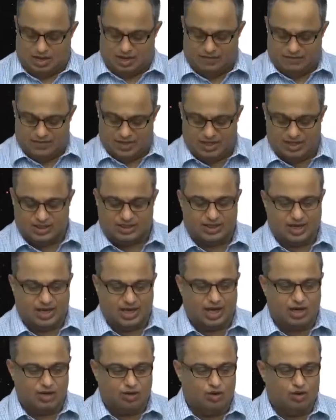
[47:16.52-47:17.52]
with this I
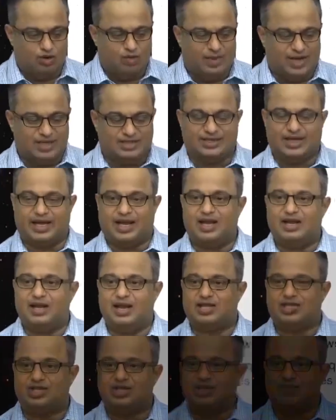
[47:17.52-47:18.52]
conclude my second
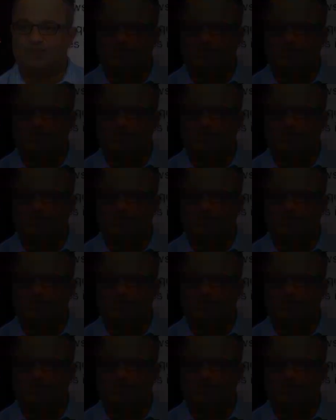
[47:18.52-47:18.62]
lecture.